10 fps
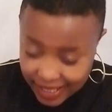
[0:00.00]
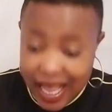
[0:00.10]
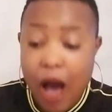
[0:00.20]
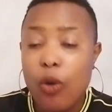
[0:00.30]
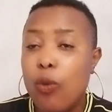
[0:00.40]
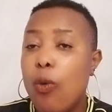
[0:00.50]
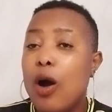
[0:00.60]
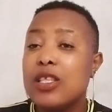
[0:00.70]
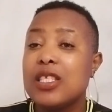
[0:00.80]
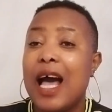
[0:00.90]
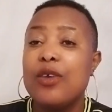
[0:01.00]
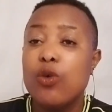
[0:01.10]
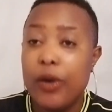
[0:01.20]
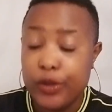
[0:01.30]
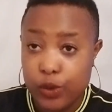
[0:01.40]
Now what are you
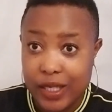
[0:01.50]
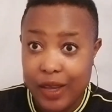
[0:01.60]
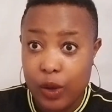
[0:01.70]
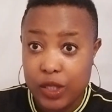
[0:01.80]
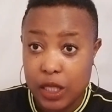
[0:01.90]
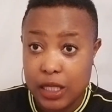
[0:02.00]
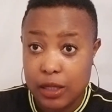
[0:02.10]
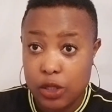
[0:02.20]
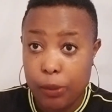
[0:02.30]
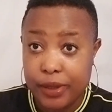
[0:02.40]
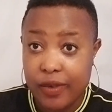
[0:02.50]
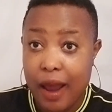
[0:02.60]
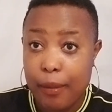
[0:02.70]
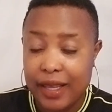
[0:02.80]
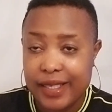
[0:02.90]
going to tell your
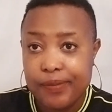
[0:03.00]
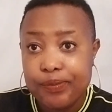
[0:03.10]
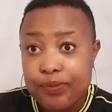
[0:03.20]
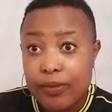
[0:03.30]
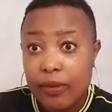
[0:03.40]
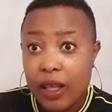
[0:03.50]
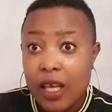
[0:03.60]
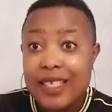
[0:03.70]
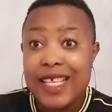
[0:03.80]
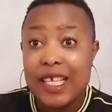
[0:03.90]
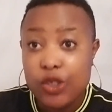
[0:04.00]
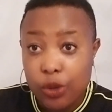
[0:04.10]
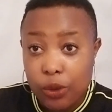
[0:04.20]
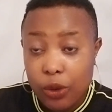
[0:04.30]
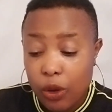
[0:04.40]
subscribers,
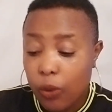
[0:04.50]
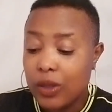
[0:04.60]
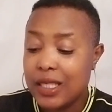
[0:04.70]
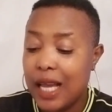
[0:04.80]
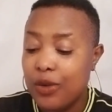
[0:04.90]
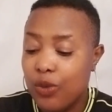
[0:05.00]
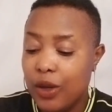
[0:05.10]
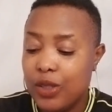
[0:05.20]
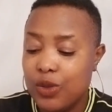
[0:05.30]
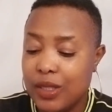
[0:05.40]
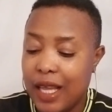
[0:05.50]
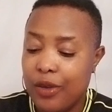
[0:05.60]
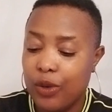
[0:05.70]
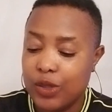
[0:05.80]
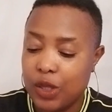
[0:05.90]
Sejo? What are you going to tell
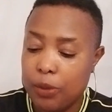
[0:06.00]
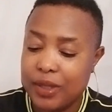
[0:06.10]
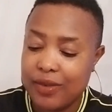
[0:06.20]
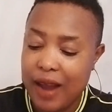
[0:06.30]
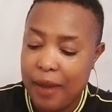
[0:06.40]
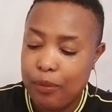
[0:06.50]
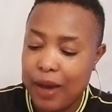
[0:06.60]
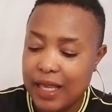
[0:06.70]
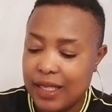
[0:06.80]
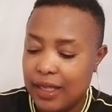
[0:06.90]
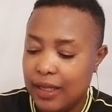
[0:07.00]
your subscribers?